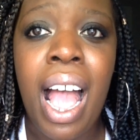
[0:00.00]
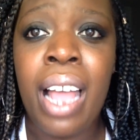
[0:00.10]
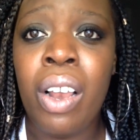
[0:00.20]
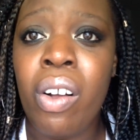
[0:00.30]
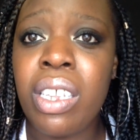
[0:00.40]

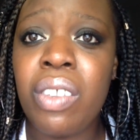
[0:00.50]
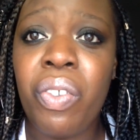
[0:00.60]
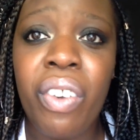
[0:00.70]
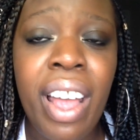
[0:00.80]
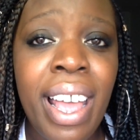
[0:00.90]
I lost
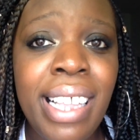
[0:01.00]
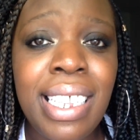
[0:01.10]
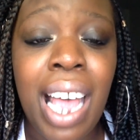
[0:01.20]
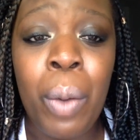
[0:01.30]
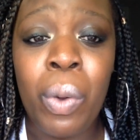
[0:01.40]

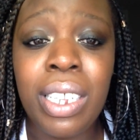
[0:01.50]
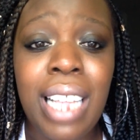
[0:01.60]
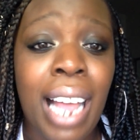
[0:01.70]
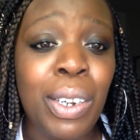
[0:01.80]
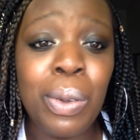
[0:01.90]
friends.
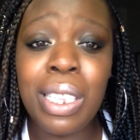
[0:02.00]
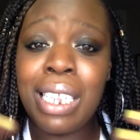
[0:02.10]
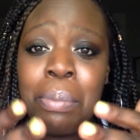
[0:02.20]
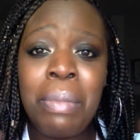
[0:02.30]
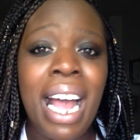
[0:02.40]
I don't
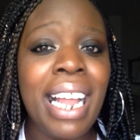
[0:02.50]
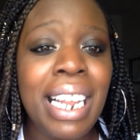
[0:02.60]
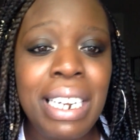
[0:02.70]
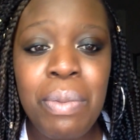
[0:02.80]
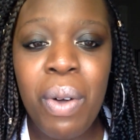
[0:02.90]

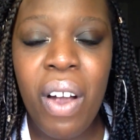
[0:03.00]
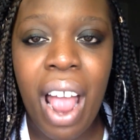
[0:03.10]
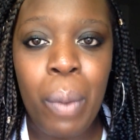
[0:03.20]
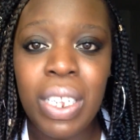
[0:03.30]
smile anymore. I